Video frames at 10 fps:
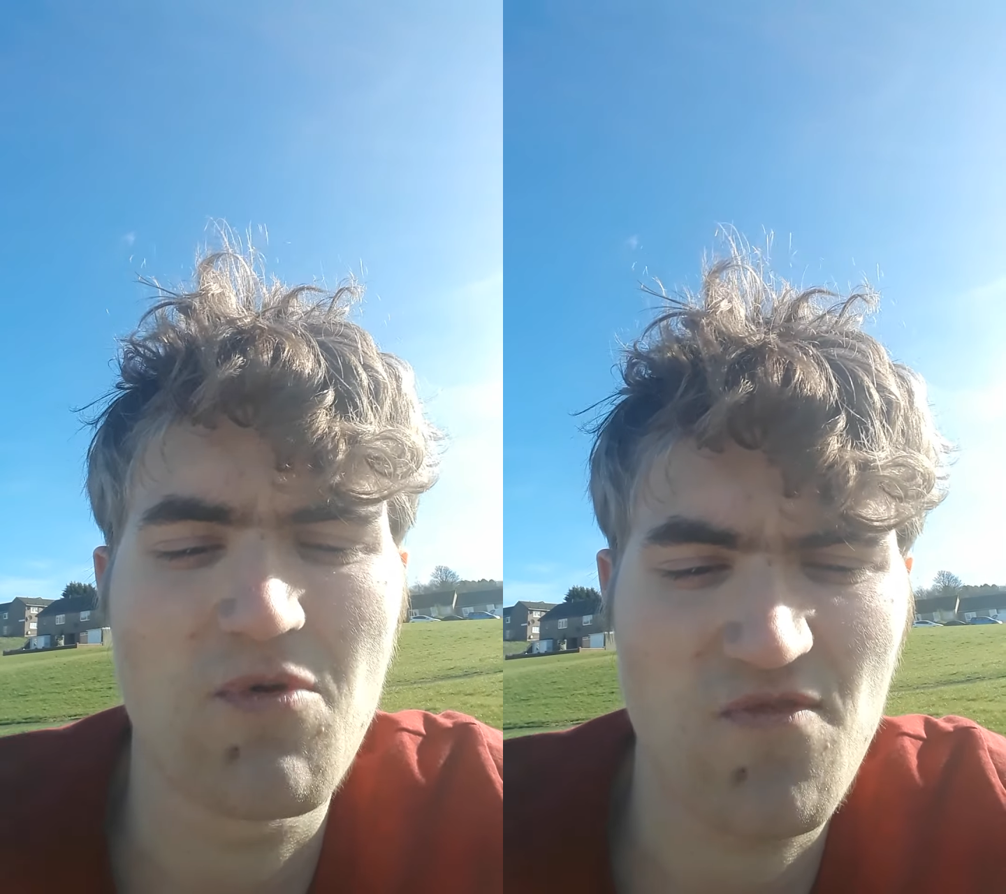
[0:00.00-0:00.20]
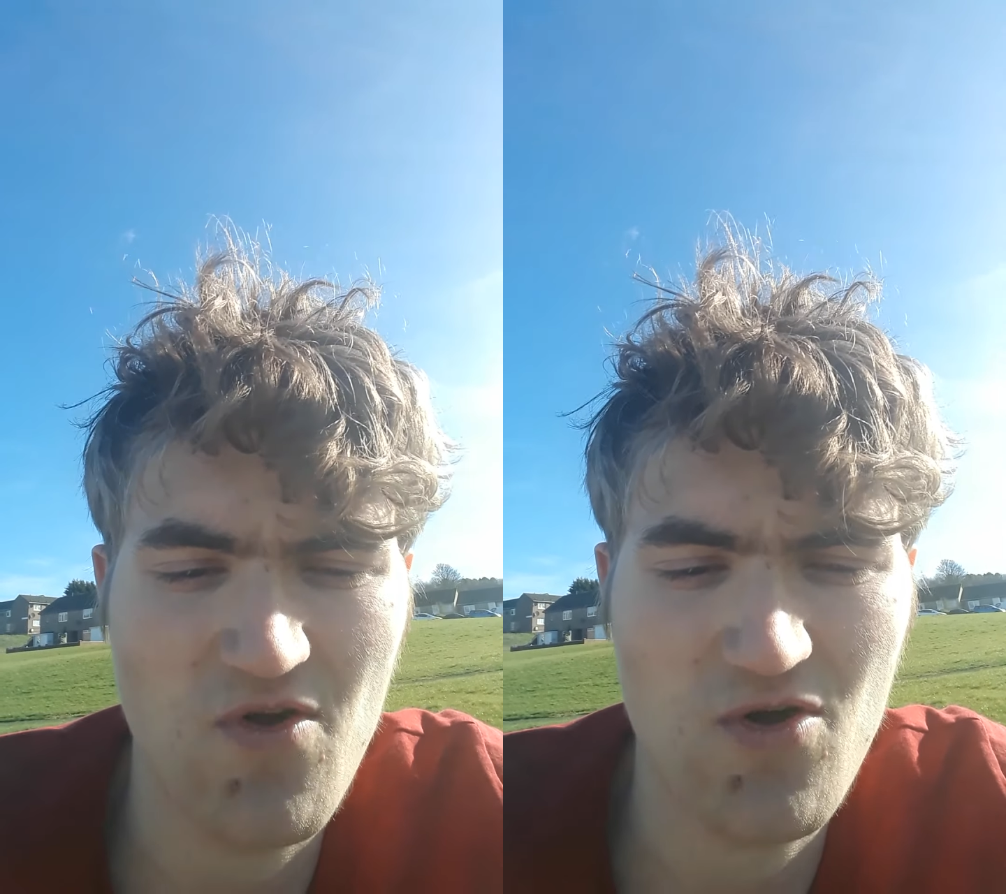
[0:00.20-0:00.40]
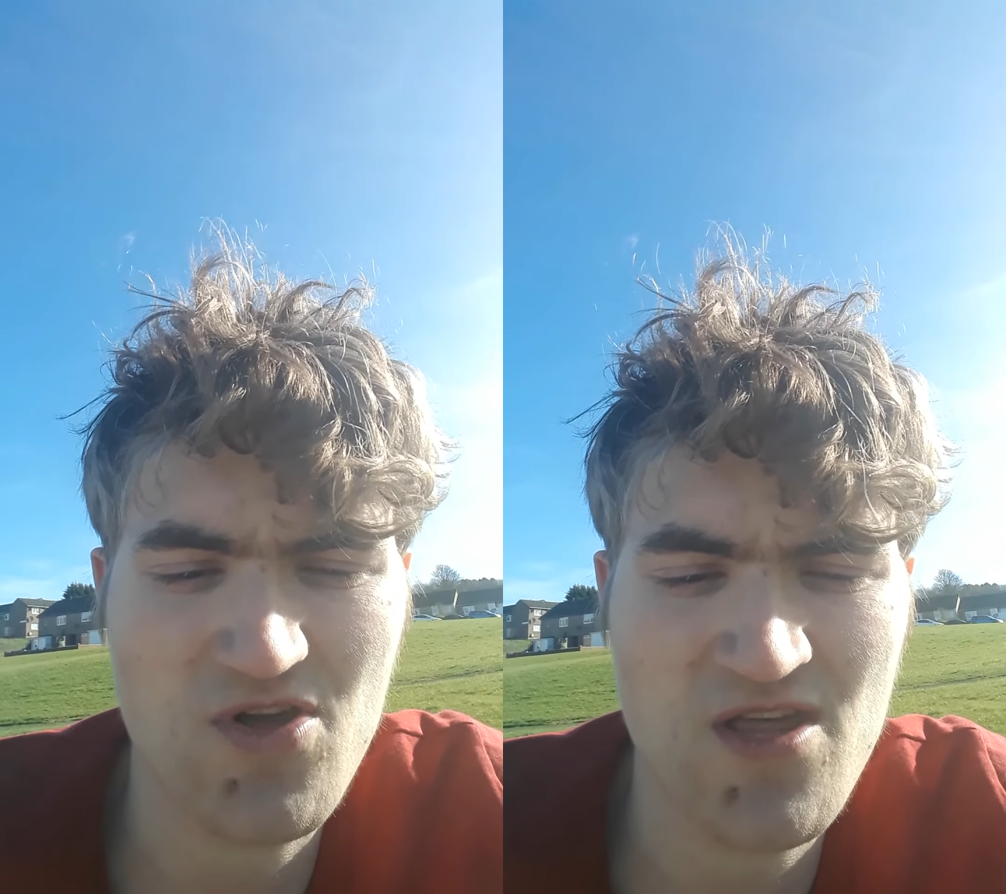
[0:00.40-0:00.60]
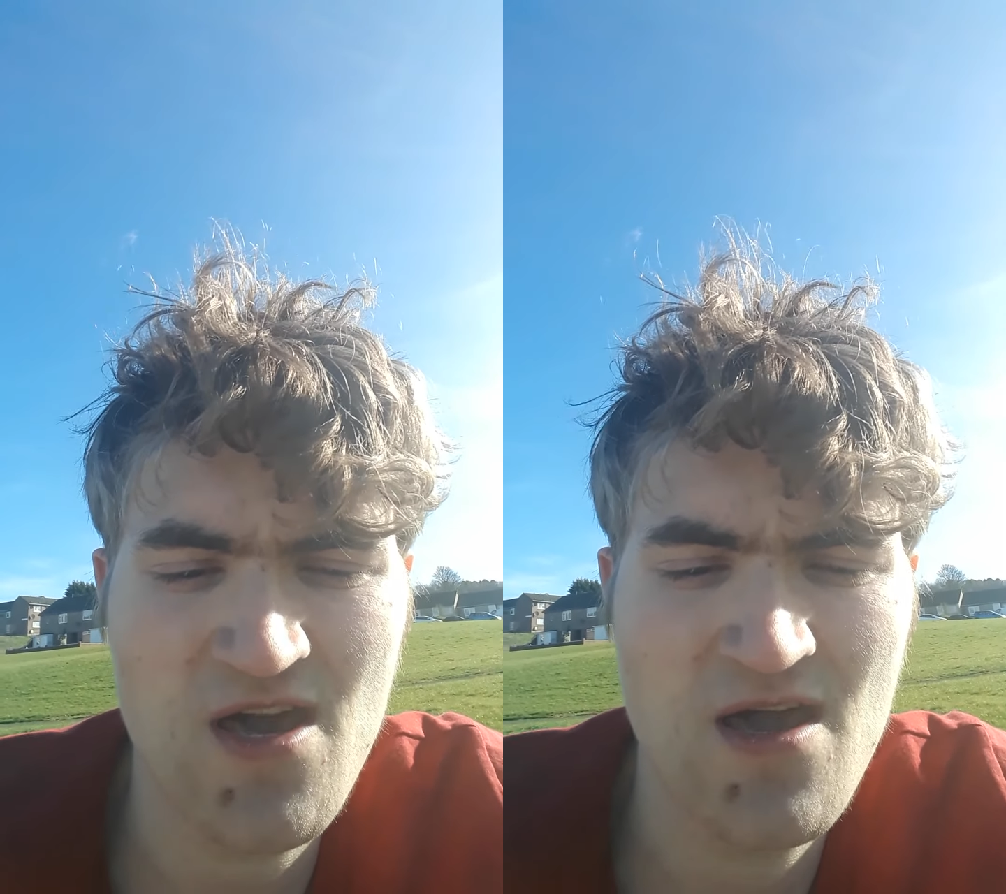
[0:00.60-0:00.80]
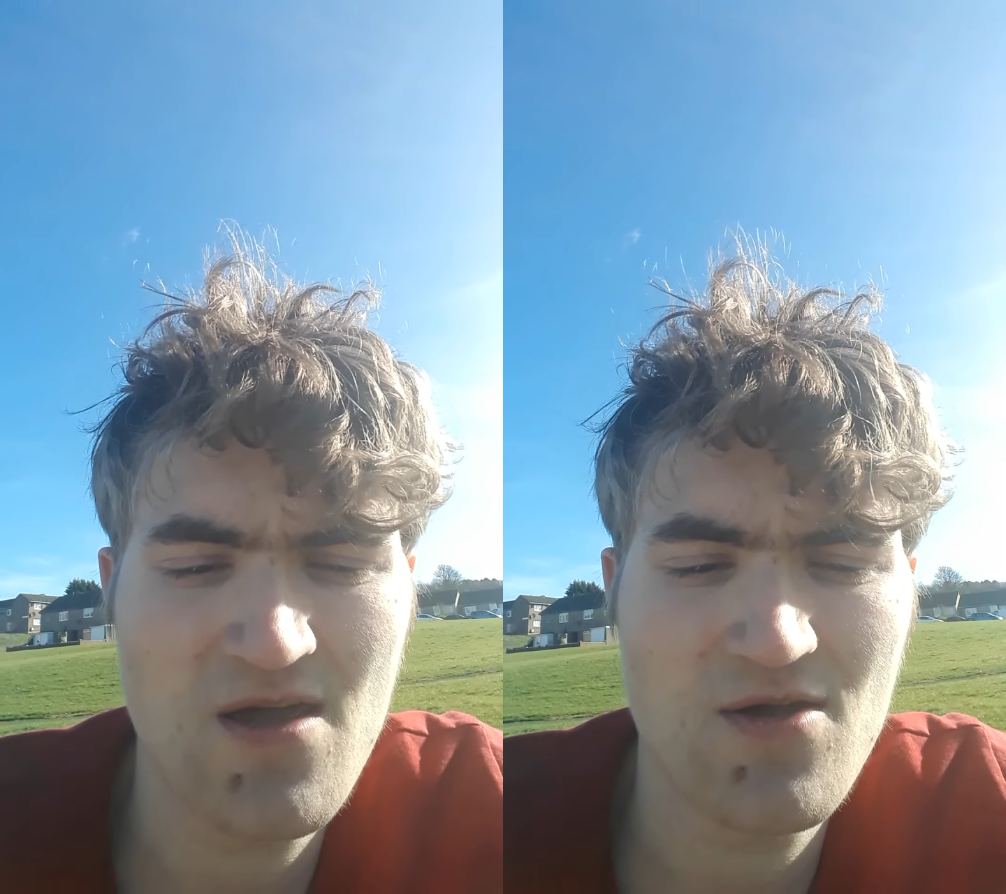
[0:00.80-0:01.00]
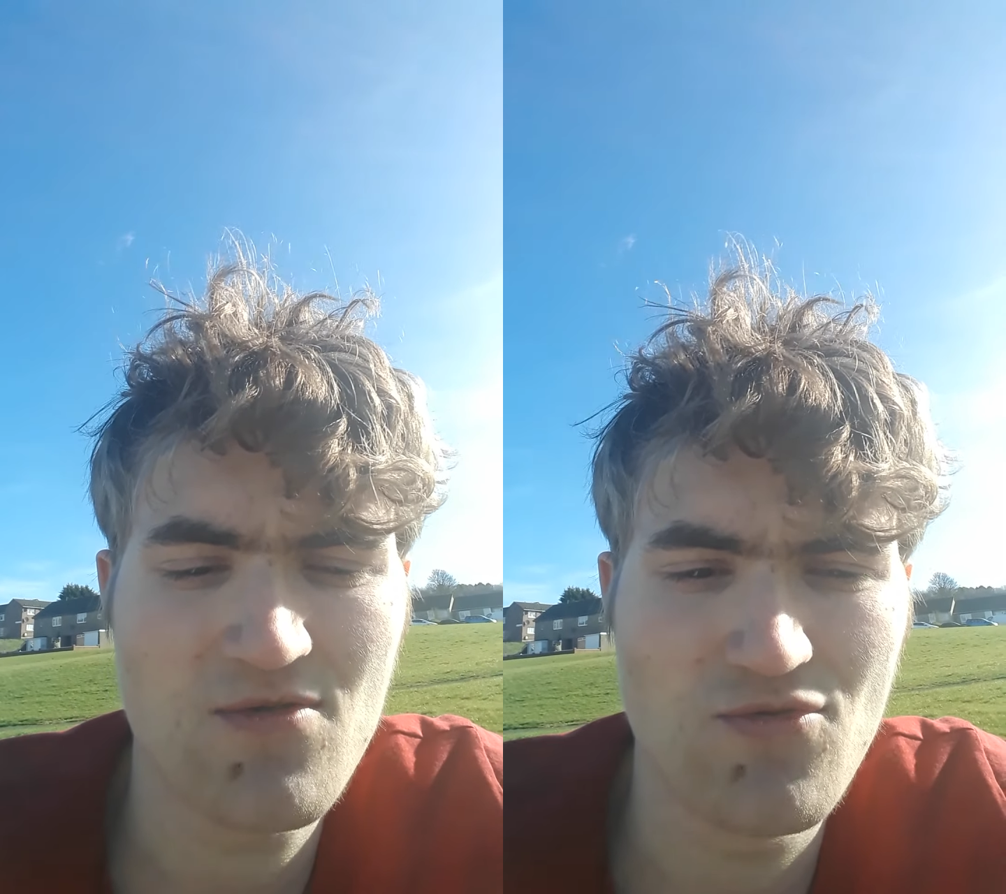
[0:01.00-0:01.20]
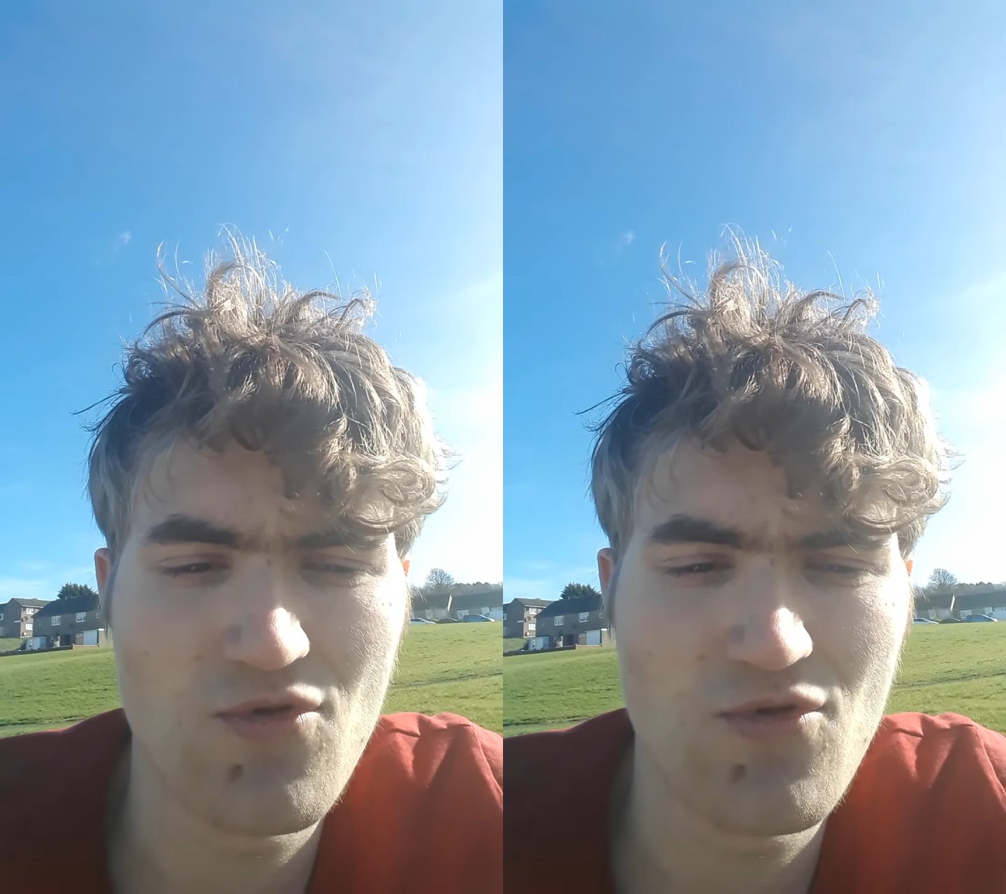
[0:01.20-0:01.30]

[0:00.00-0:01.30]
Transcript: vlogs.